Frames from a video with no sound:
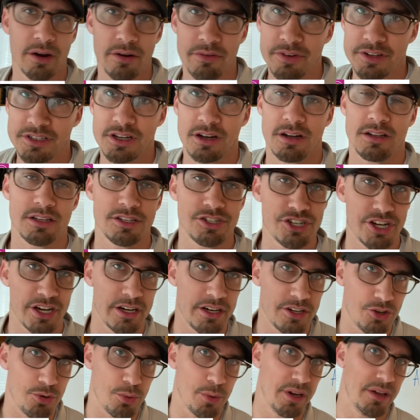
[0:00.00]
of. It's called
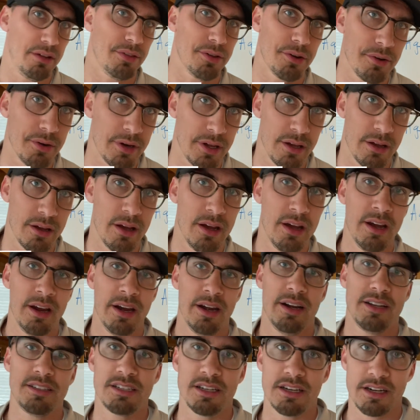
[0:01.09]
Agenda twenty thirty,
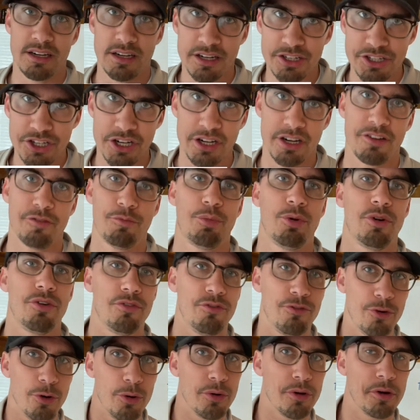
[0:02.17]
and it's an initiative put
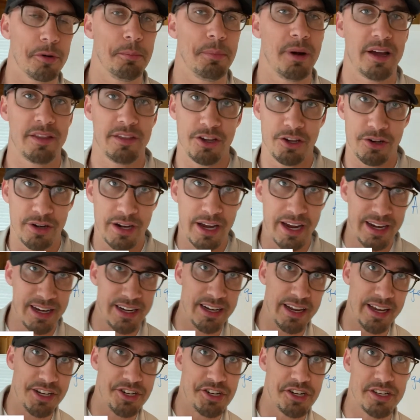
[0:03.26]
forward by the United
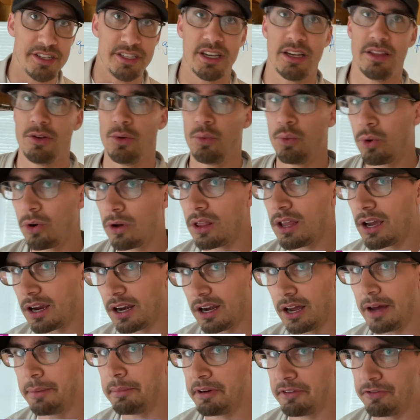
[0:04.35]
Nations and the World
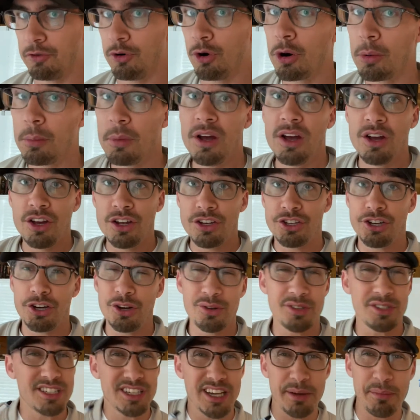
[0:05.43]
Economic Forum,
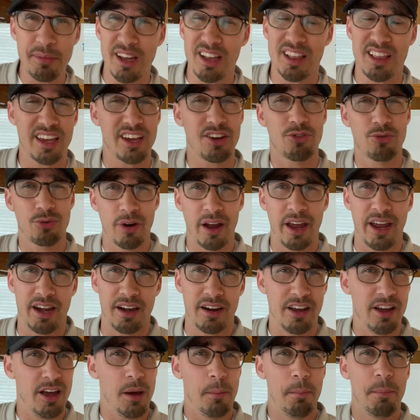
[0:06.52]
two seemingly great,
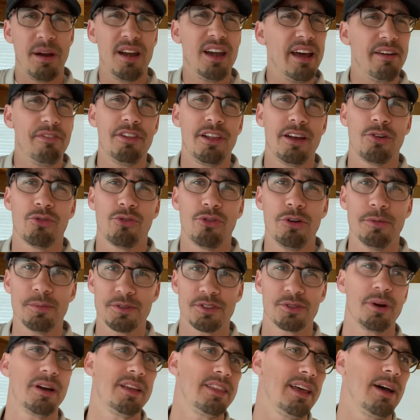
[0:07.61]
benevolent groups,
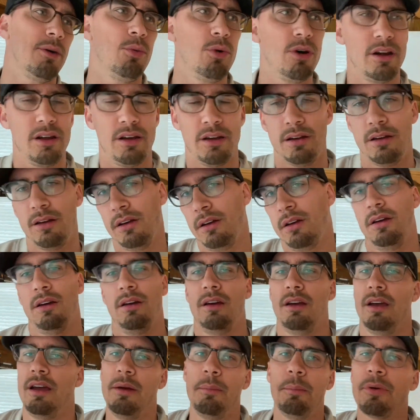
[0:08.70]
right, that want to
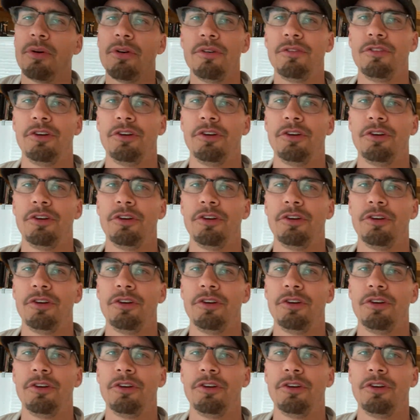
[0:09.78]
improve